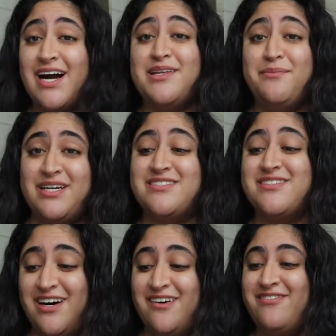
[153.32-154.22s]
got the best
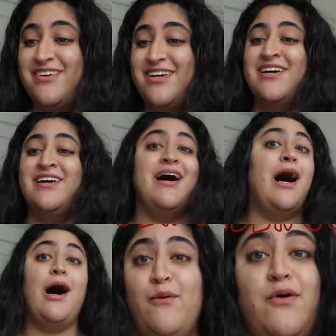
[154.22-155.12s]
stuff.
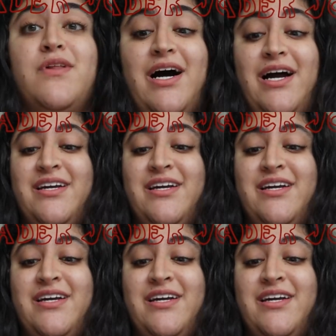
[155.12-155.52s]
I won't lie.